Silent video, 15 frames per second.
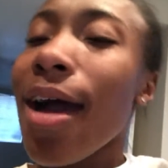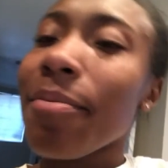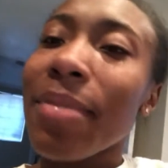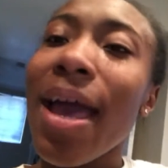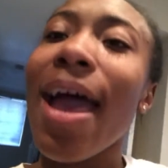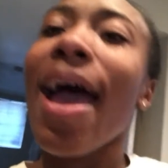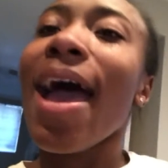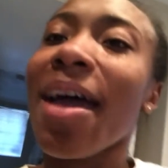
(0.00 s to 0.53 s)
I'm
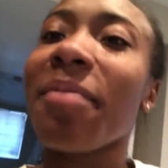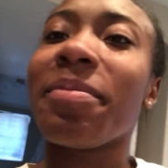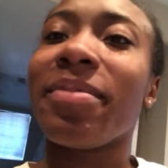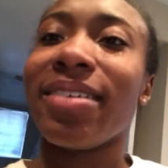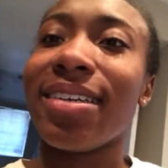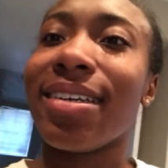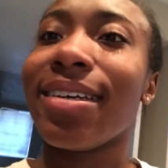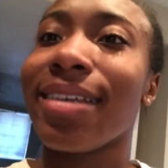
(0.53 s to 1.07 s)

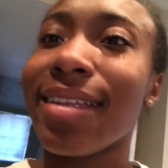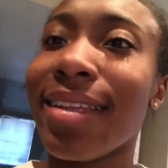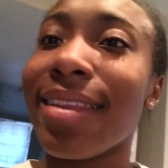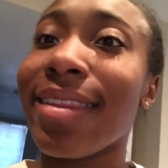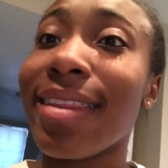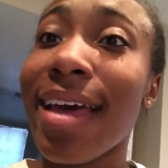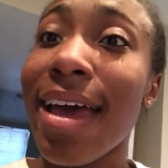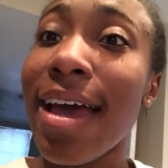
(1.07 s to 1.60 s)
happy
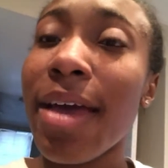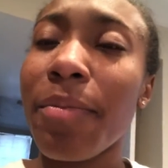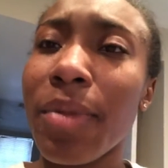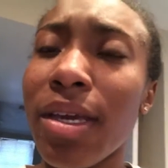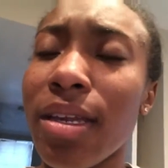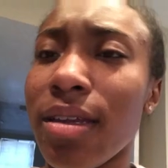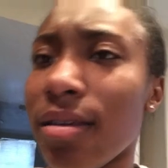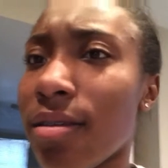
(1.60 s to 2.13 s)
that I
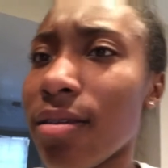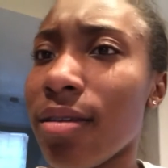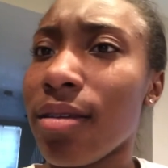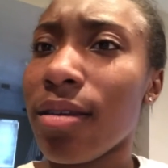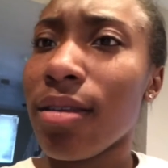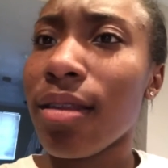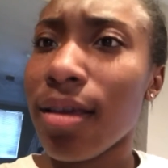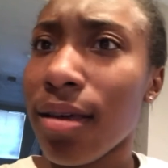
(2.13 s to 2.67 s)
made it,
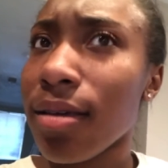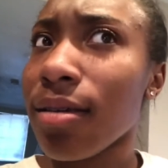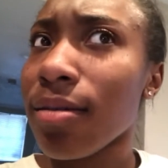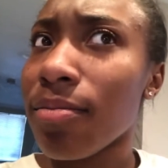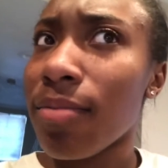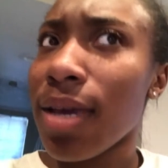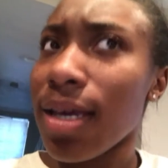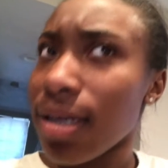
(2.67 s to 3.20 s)
like,
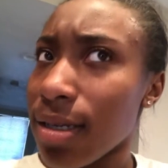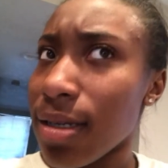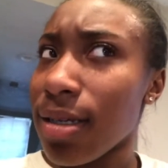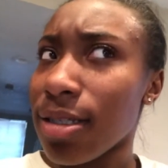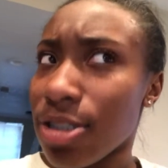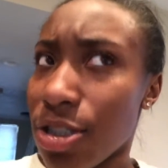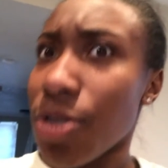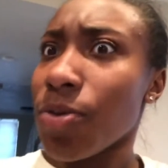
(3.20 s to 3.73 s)
made
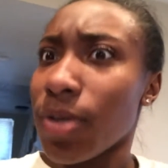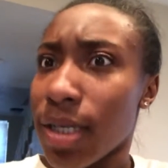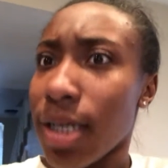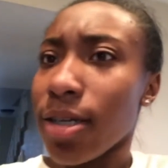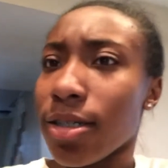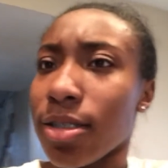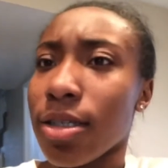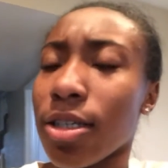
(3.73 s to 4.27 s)
it two
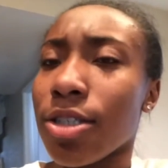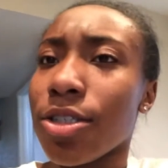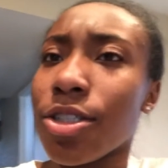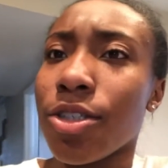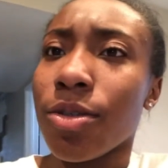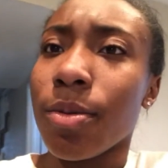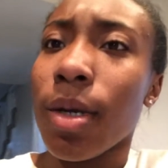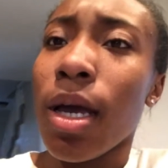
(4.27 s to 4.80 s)
years on
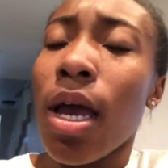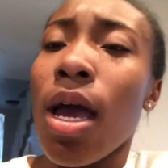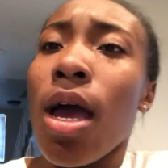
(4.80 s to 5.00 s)
YouTube.